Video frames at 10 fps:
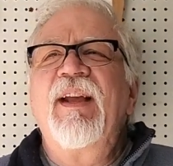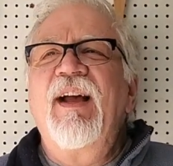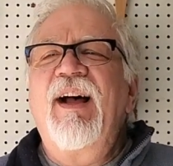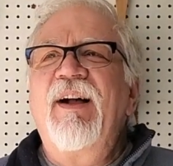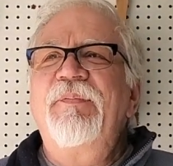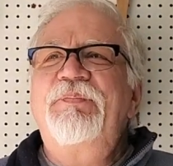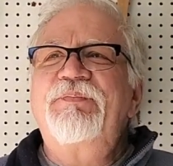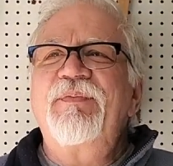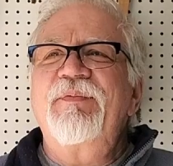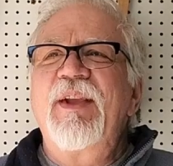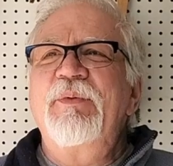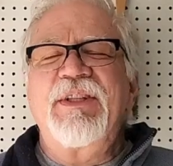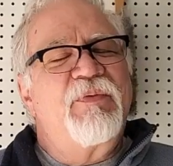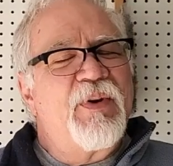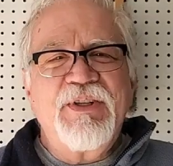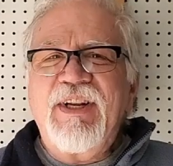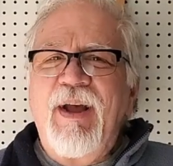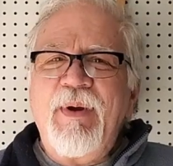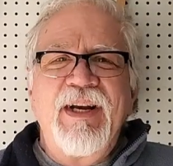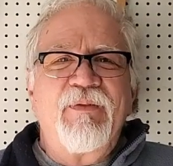It was the first
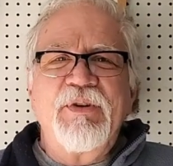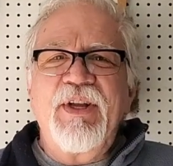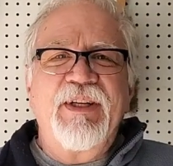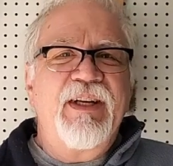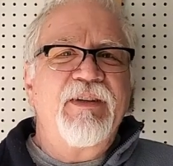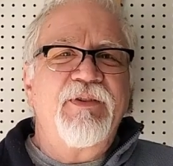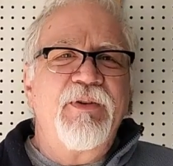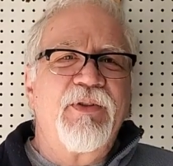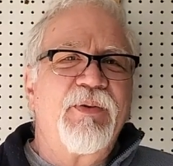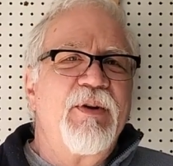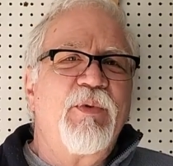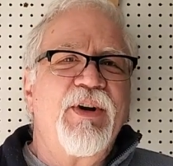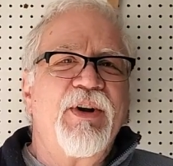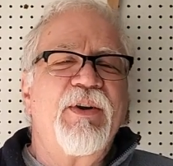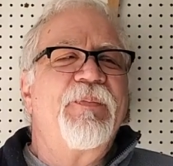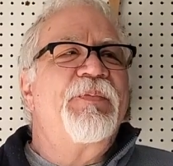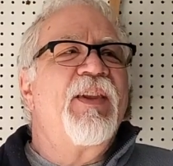time I'd ever done any lutherie work.